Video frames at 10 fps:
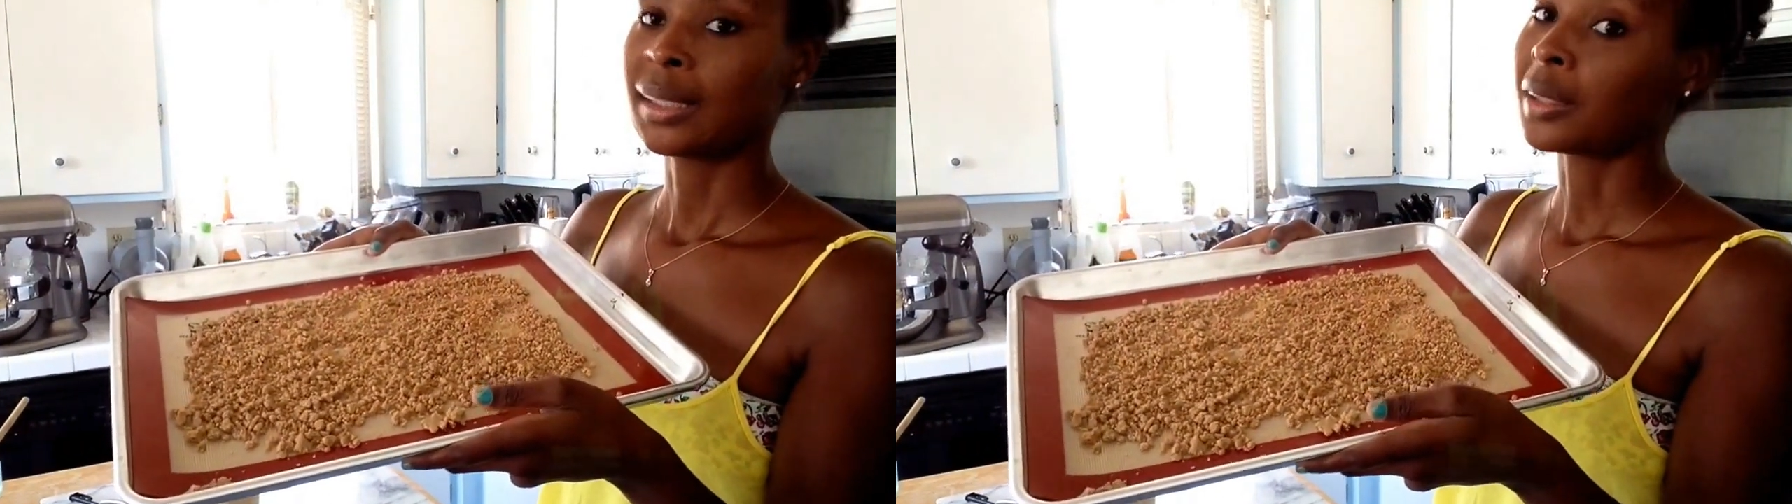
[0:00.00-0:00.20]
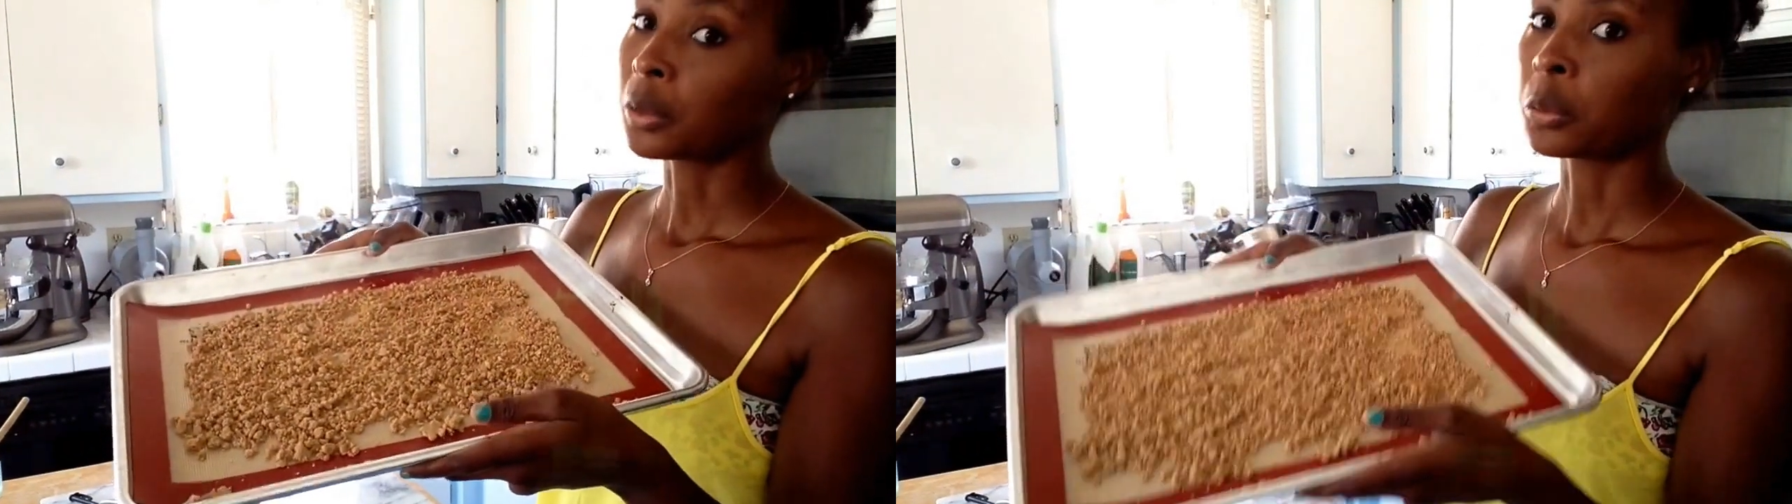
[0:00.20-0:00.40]

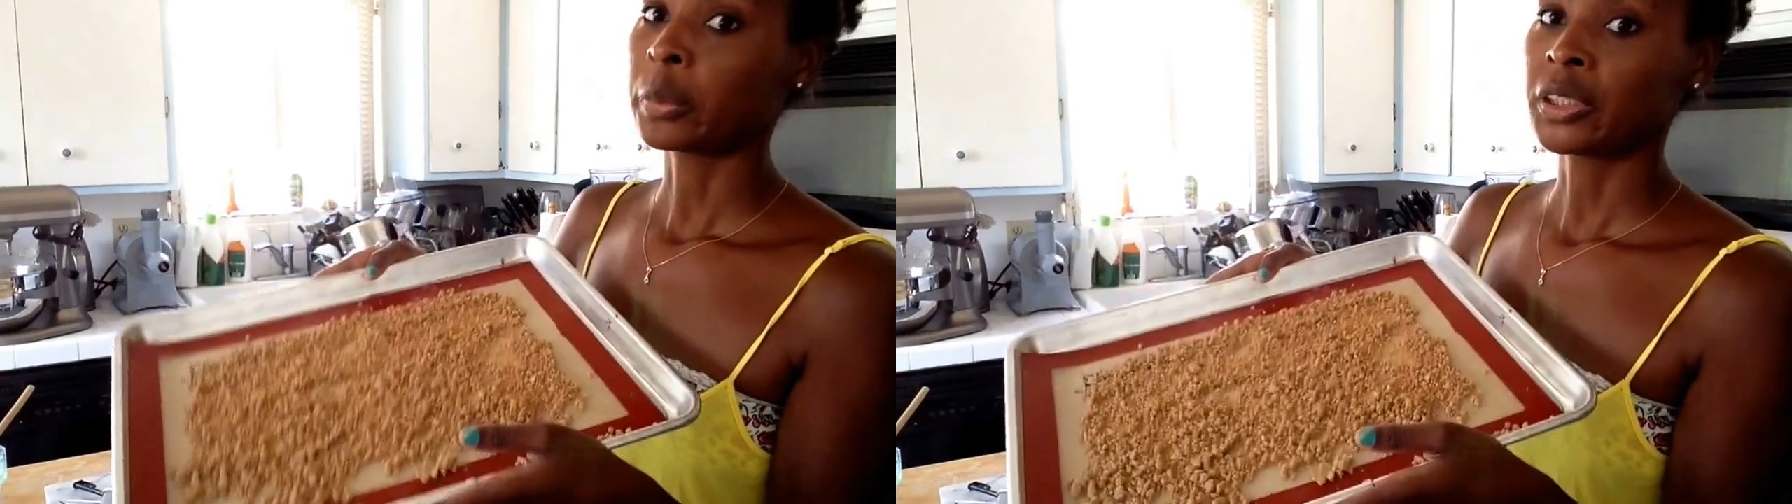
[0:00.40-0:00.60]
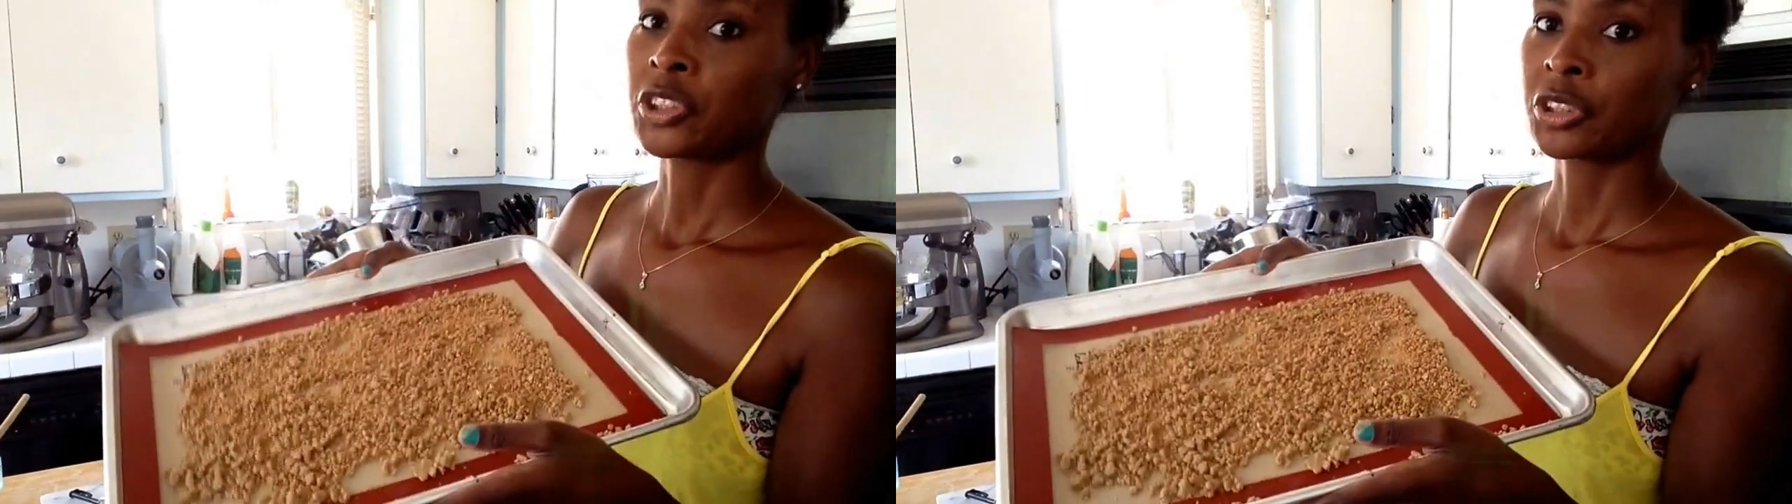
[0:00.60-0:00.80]
and it will
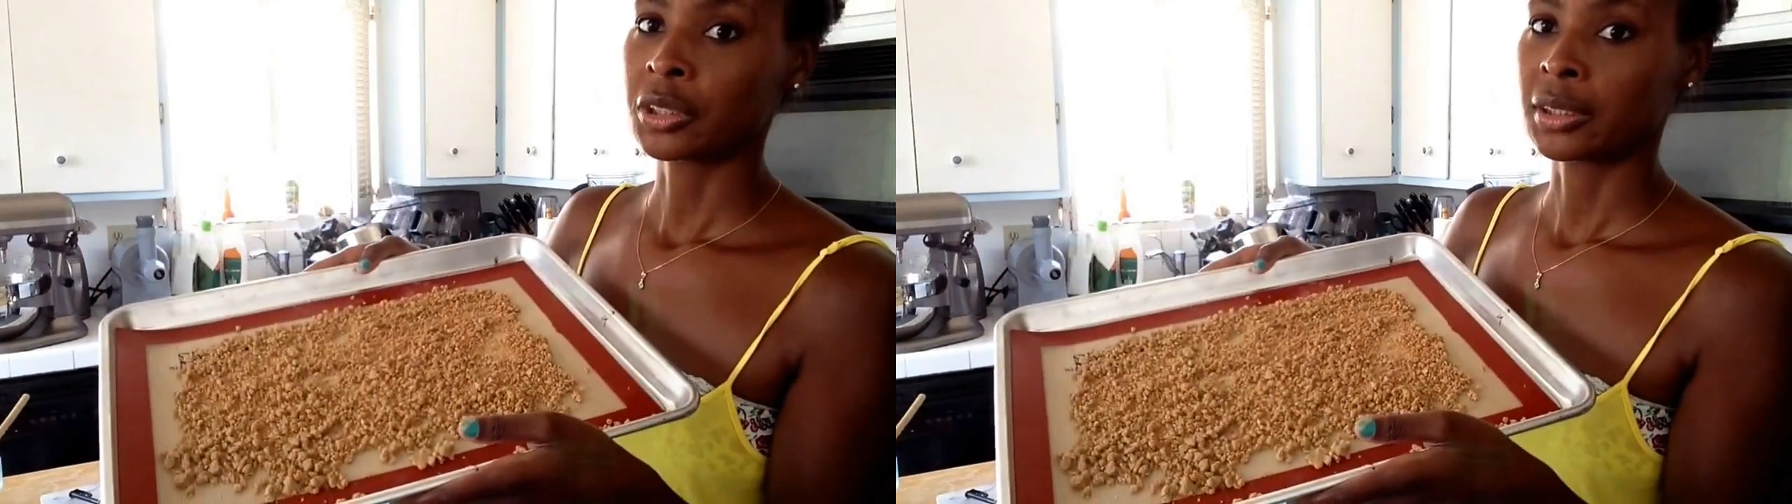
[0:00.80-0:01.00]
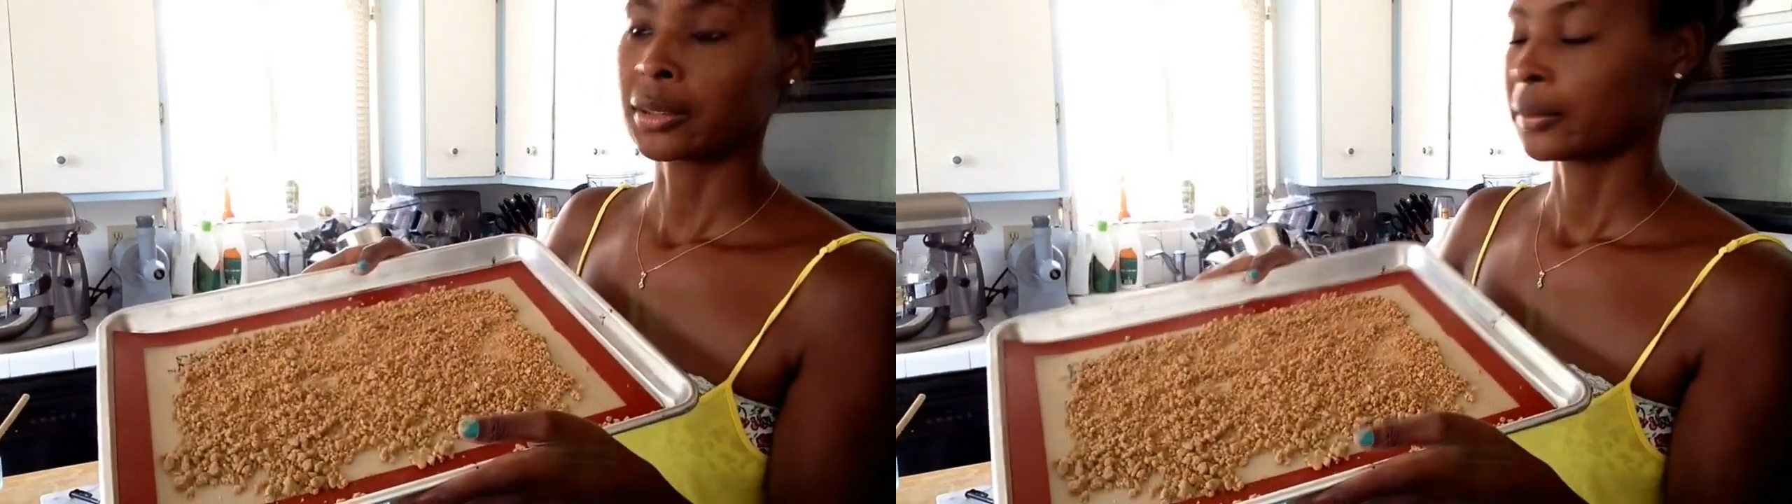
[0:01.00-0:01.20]
be
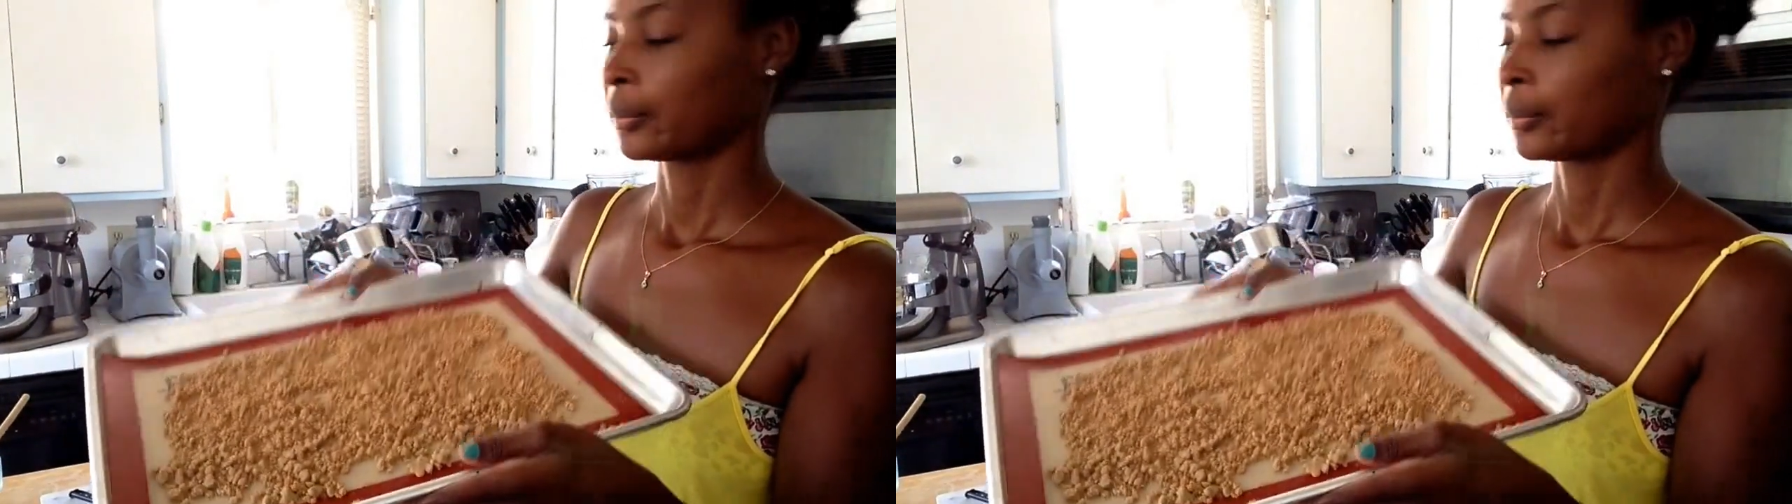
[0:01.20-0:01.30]
sugar.